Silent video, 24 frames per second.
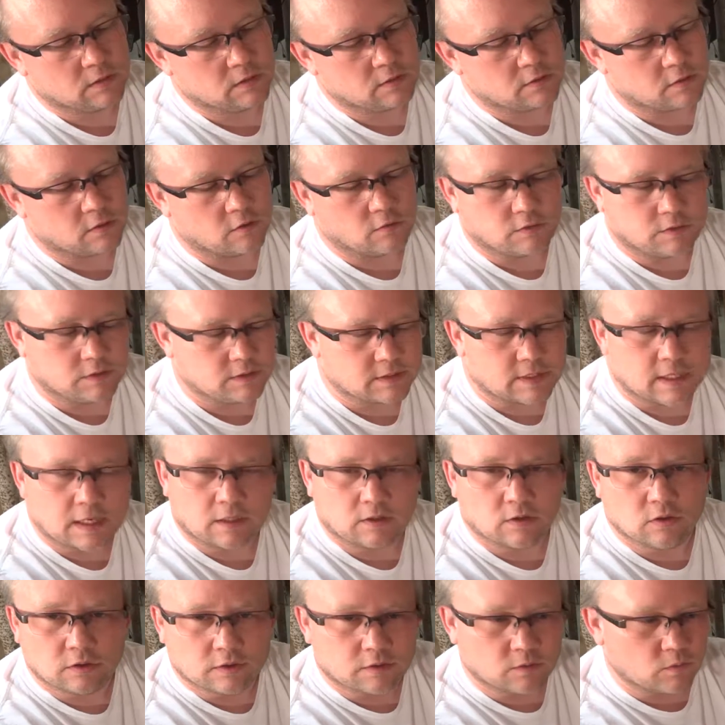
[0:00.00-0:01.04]
So you just got
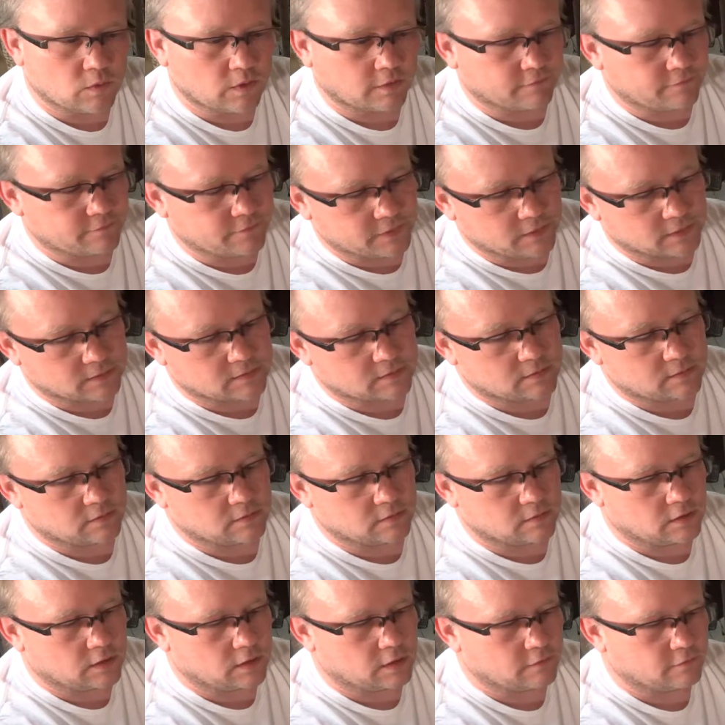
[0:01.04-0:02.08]
to look at what fits
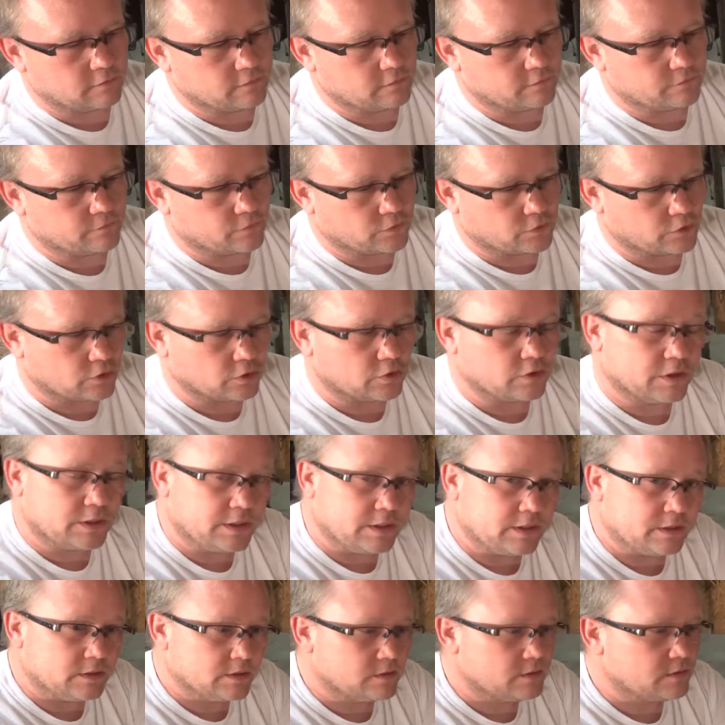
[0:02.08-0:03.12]
for your
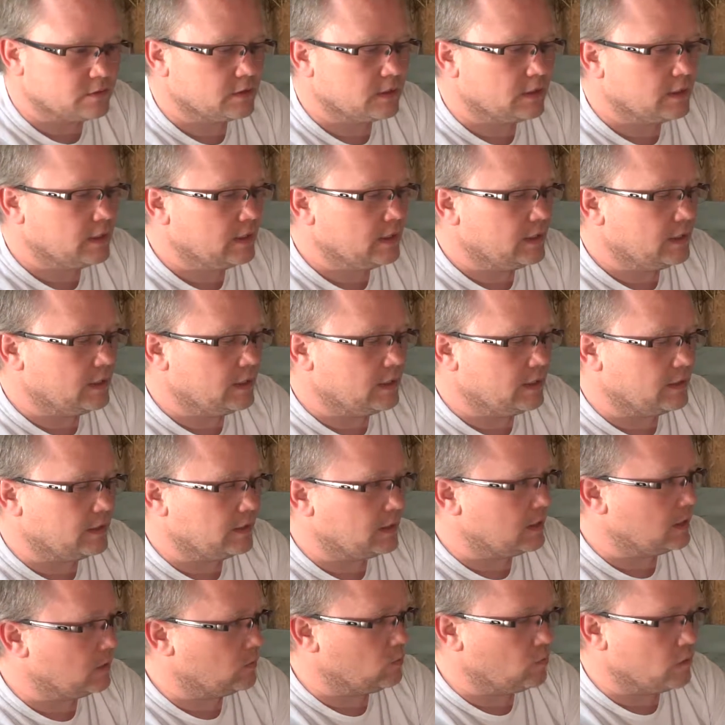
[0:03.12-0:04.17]
needs
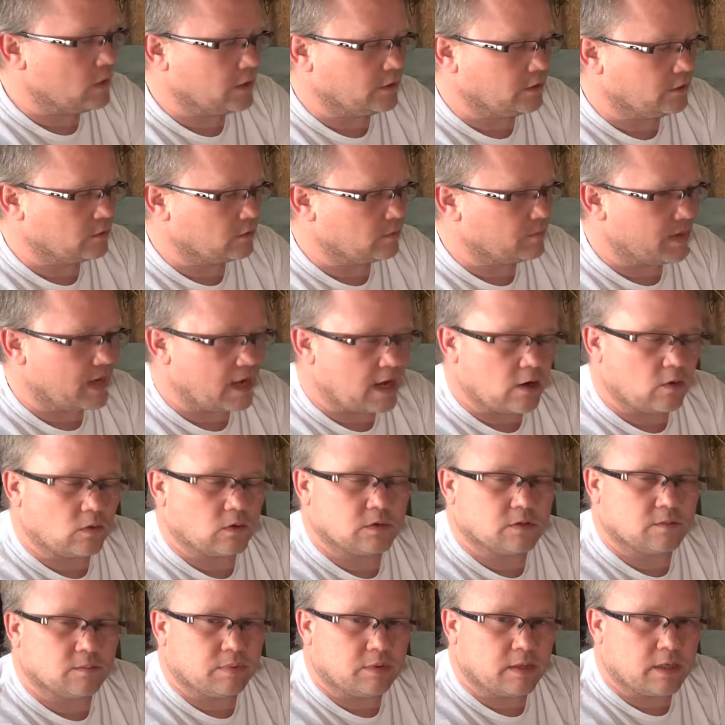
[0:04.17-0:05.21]
and what your power
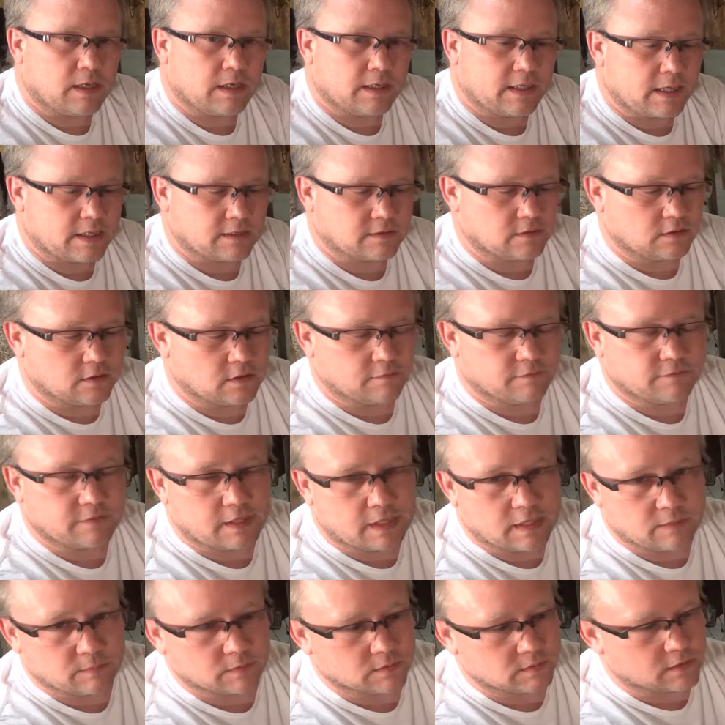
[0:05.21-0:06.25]
supply has enough
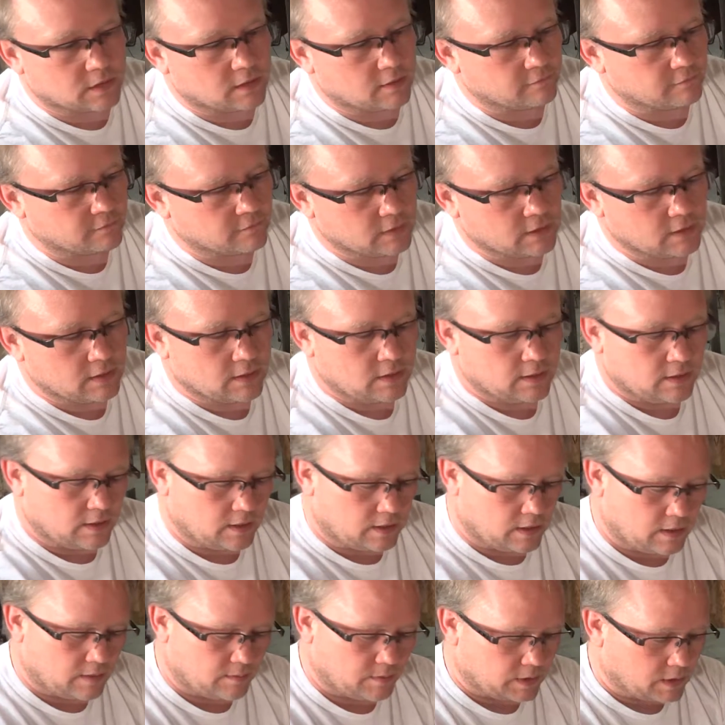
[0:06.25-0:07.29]
cables of.
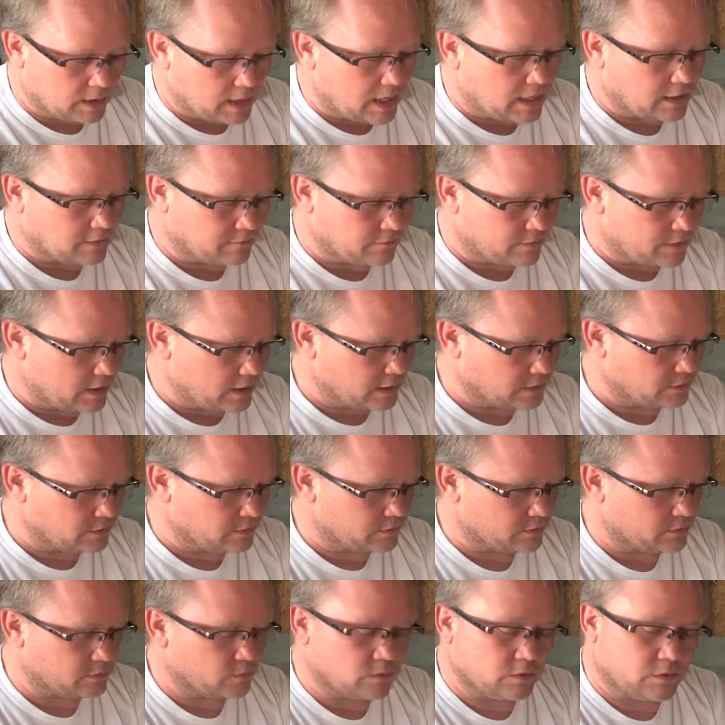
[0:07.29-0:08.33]
A lot of
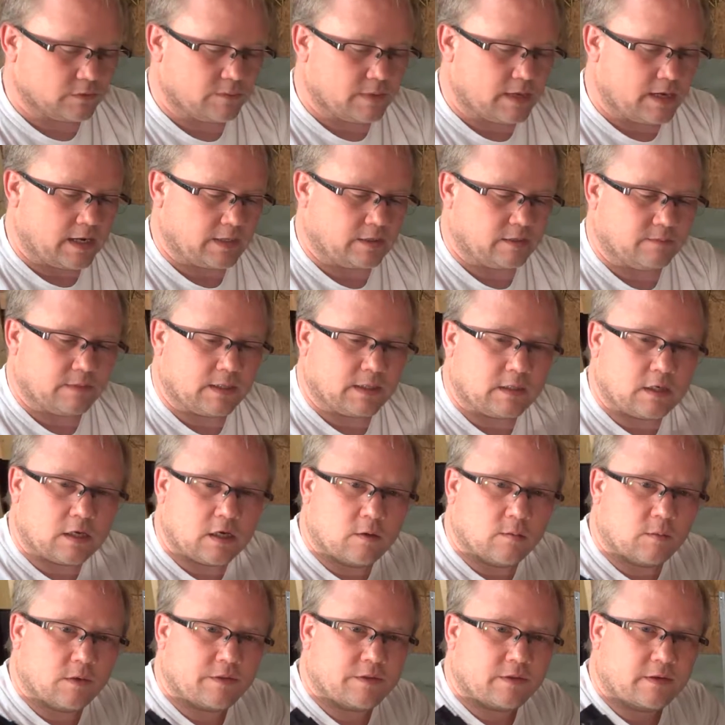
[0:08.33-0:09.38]
risers, when you buy them, they
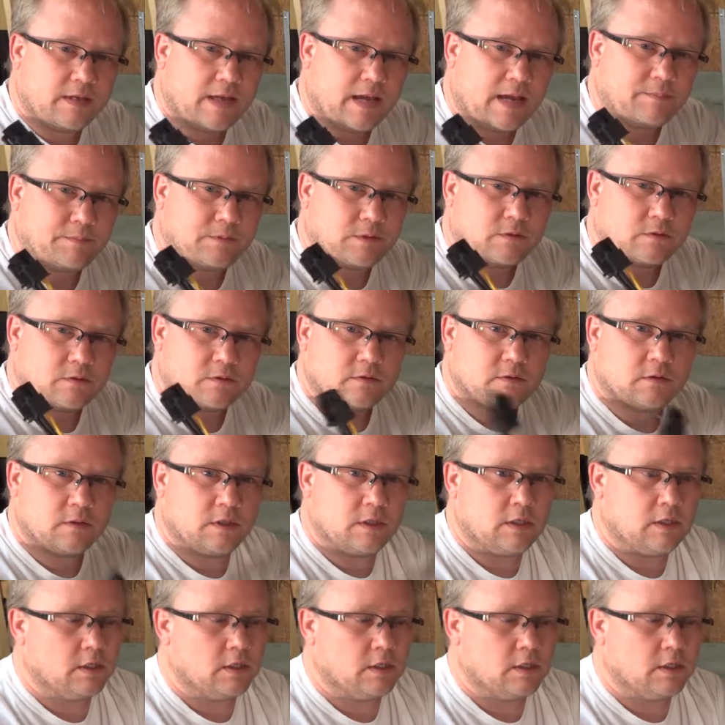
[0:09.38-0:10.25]
come with adapters.